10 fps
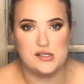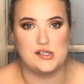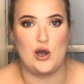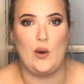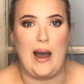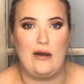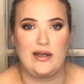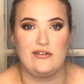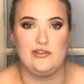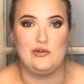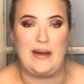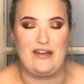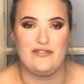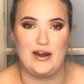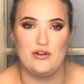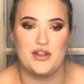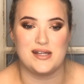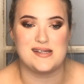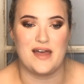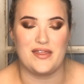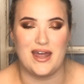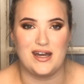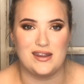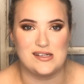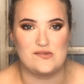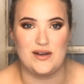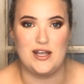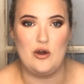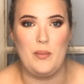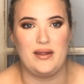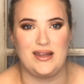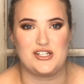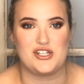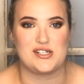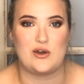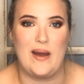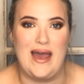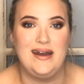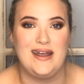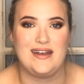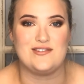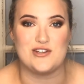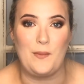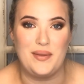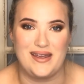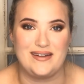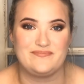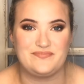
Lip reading: so I'll give you my final thoughts at the end of this video, but let's just go ahead and jump in.